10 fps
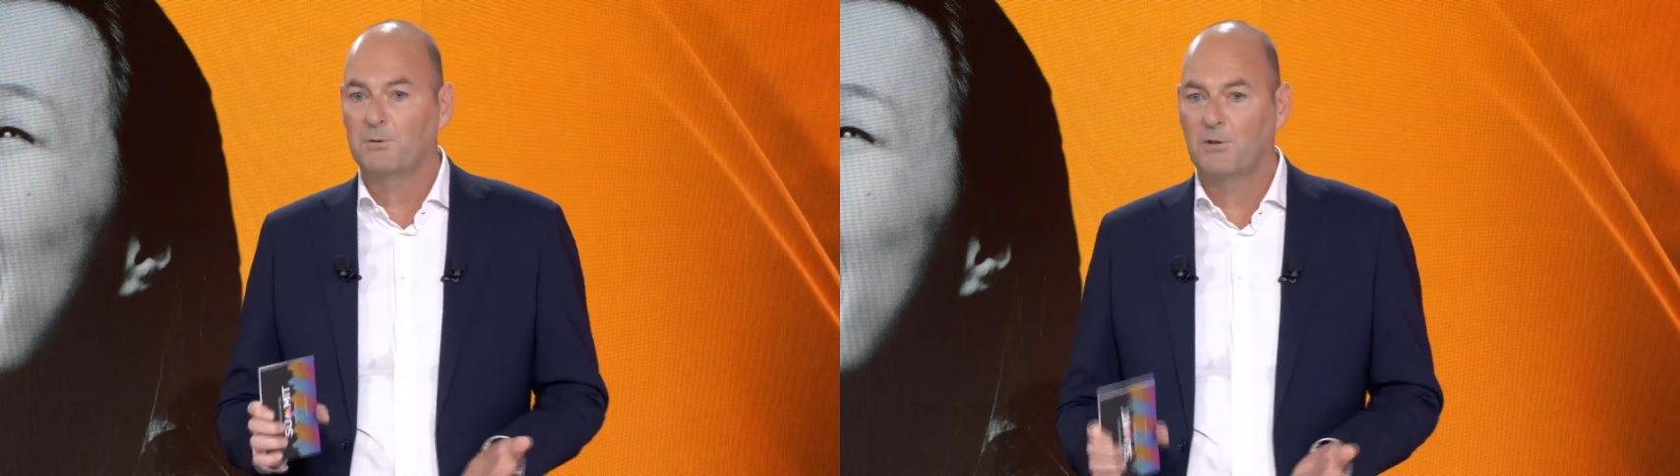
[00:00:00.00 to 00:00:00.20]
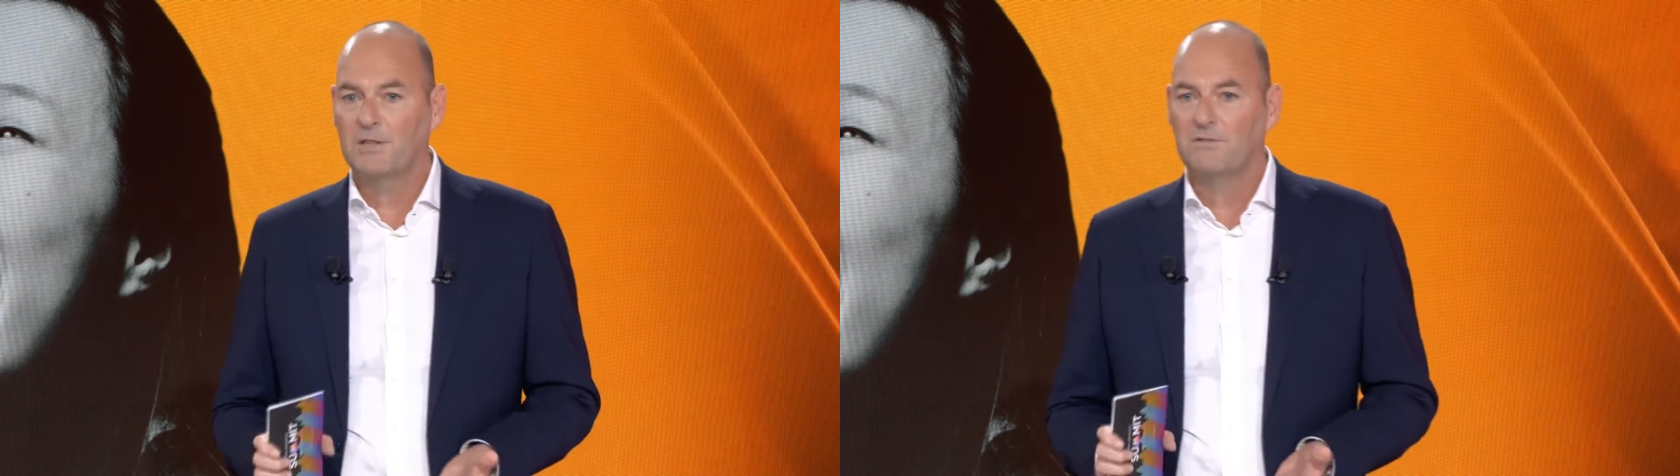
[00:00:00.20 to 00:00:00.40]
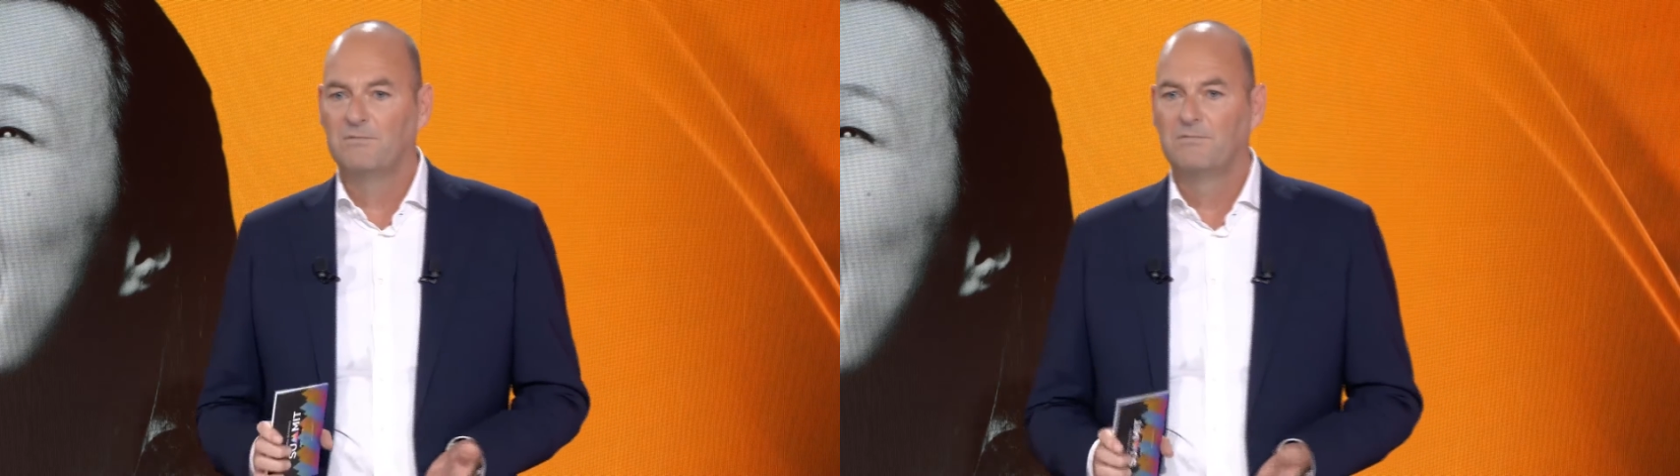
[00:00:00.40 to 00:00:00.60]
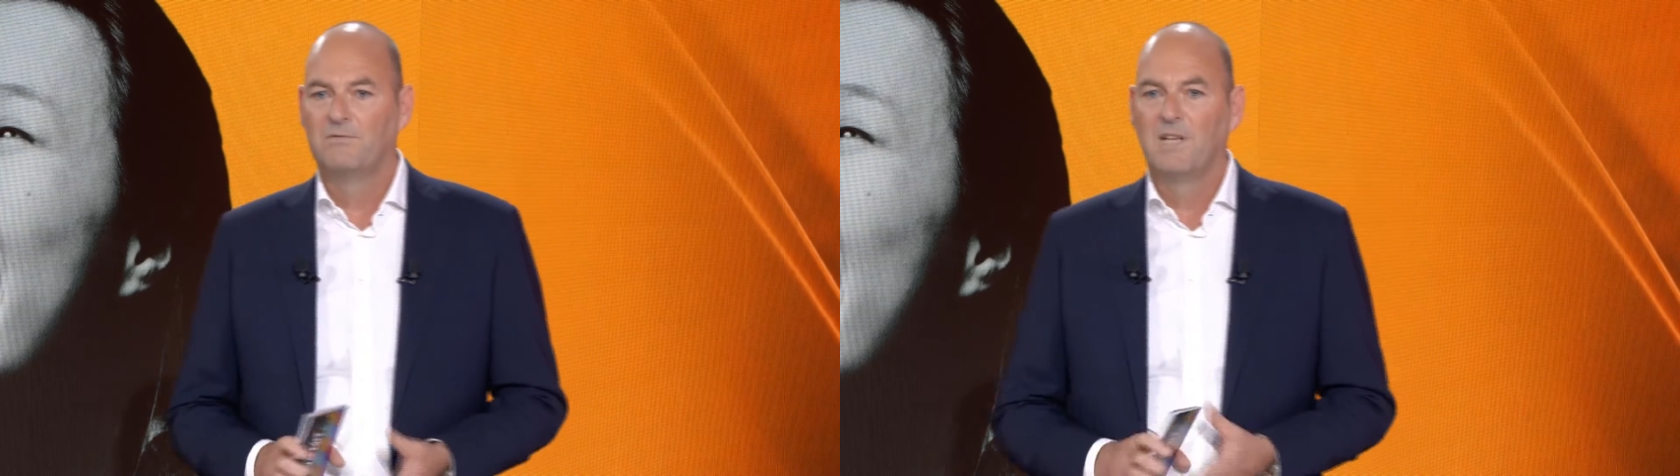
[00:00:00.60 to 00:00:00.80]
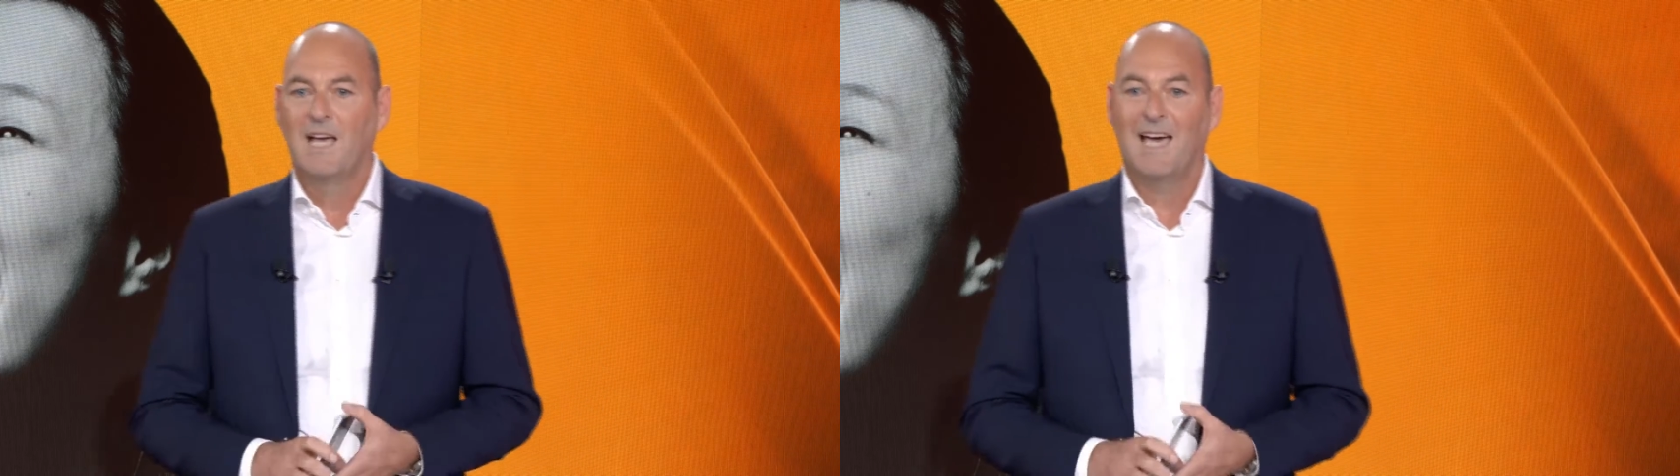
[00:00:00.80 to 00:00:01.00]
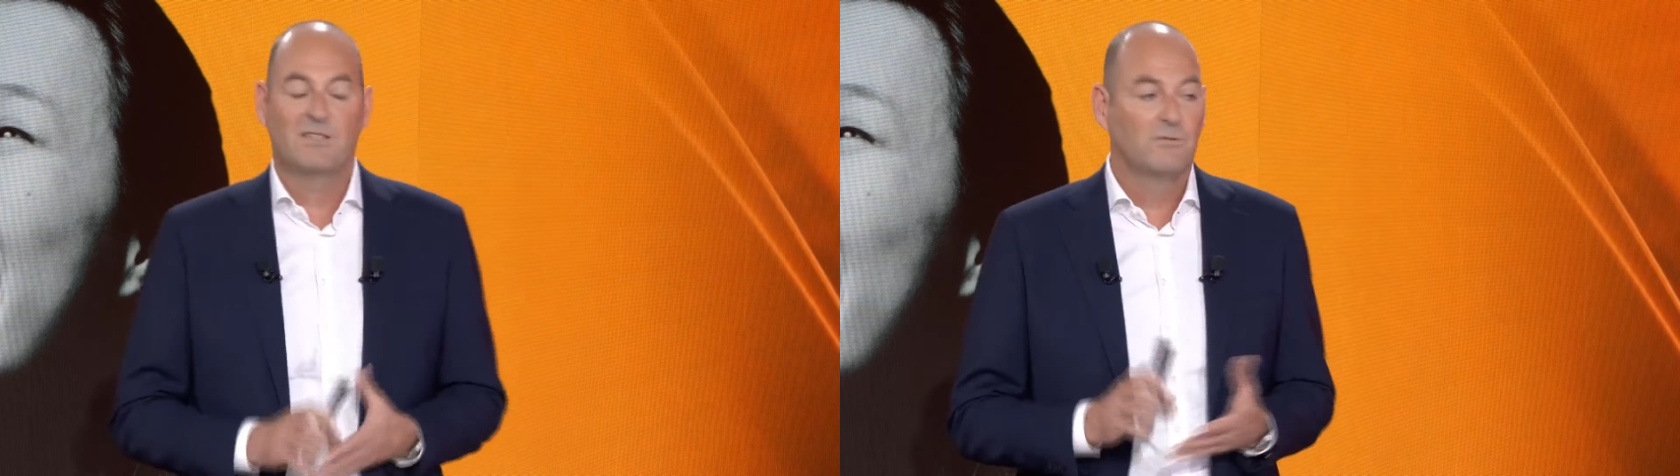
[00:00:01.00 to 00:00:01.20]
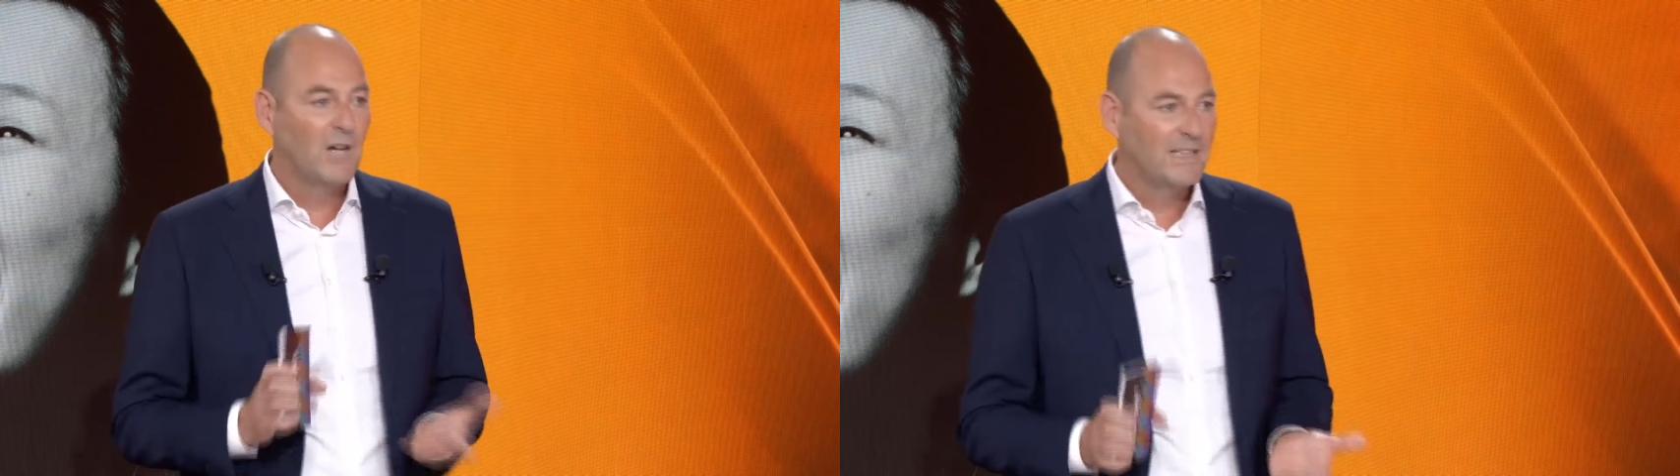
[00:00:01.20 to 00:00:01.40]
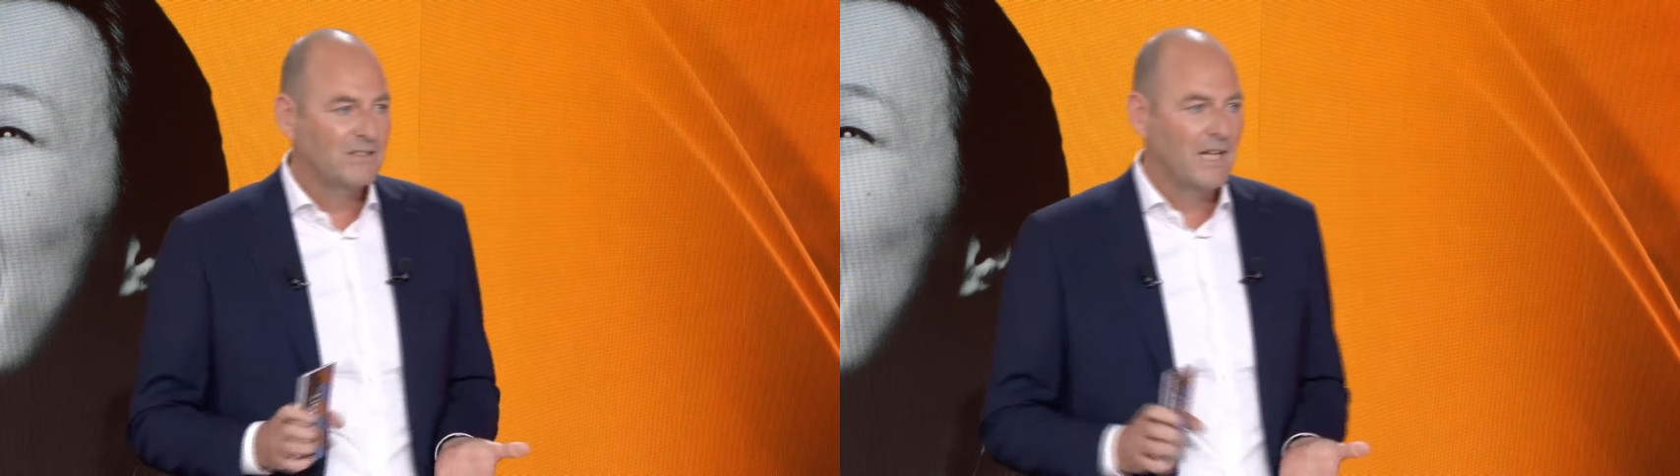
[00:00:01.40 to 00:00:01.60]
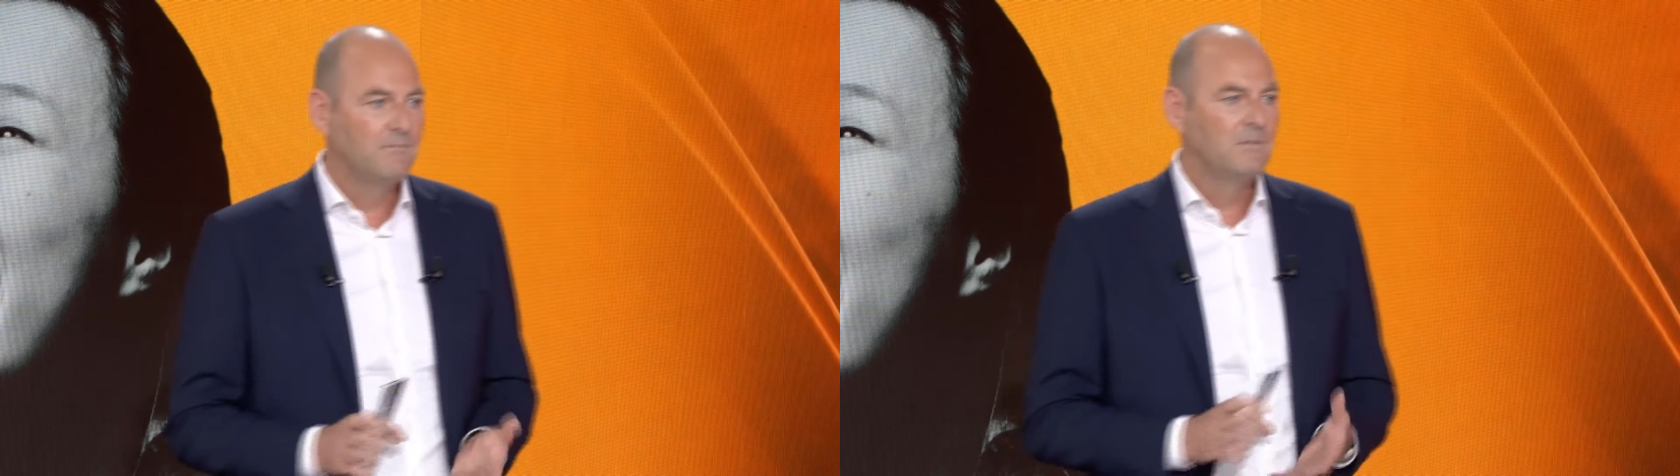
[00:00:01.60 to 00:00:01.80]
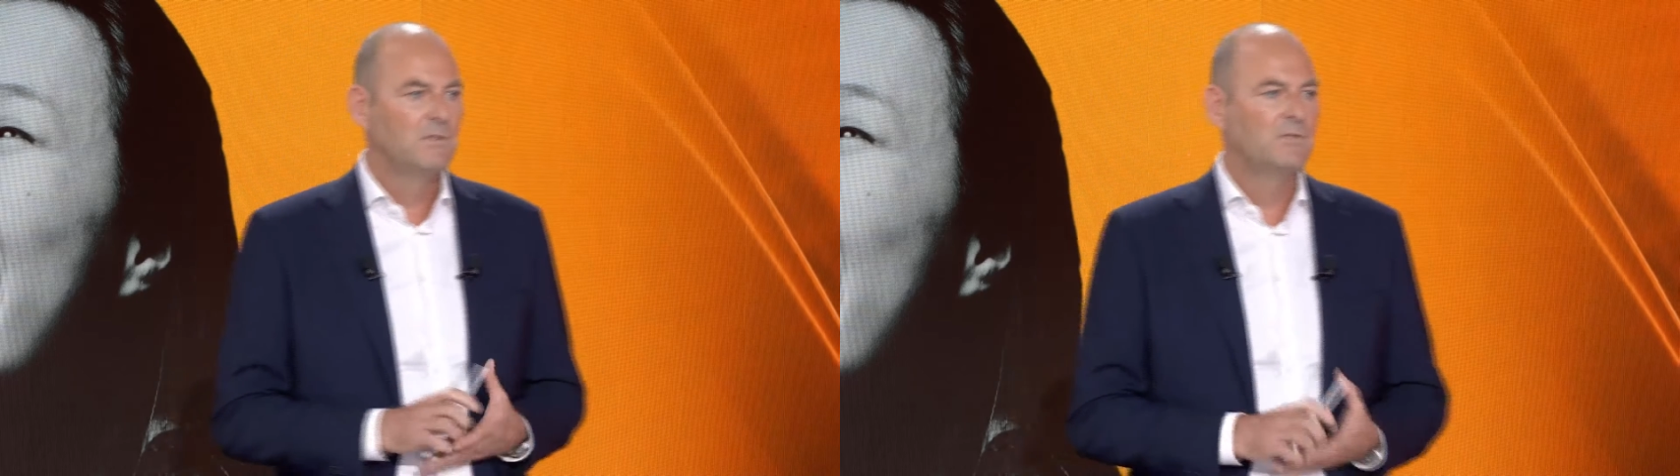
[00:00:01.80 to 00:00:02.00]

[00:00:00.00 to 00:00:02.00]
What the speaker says: product at the right time